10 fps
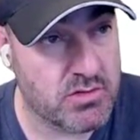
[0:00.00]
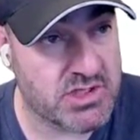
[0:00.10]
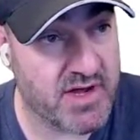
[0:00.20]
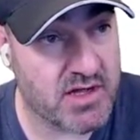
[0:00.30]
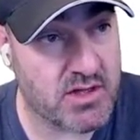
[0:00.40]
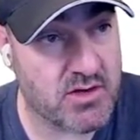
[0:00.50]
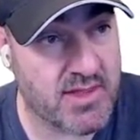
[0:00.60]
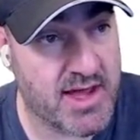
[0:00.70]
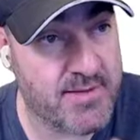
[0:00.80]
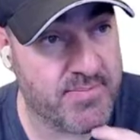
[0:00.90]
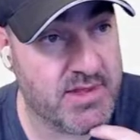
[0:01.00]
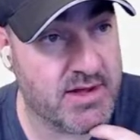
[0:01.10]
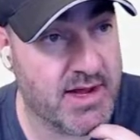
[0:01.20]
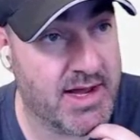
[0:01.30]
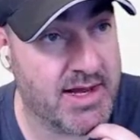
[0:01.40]
So if I click on that
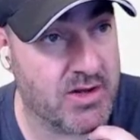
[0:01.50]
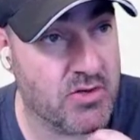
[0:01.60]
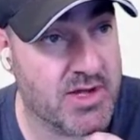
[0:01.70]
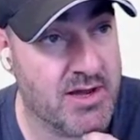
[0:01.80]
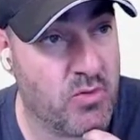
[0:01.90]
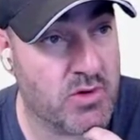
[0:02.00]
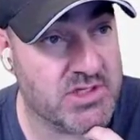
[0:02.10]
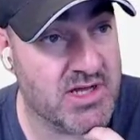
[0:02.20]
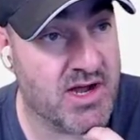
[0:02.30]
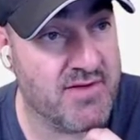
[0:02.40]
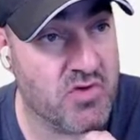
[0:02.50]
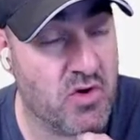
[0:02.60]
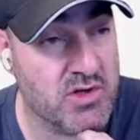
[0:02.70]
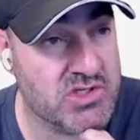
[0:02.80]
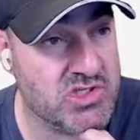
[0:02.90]
and look at what I've got
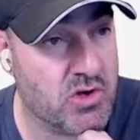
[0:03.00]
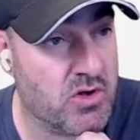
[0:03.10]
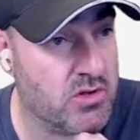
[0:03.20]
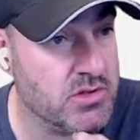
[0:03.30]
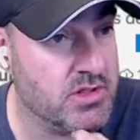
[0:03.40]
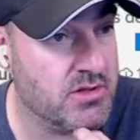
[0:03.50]
installed,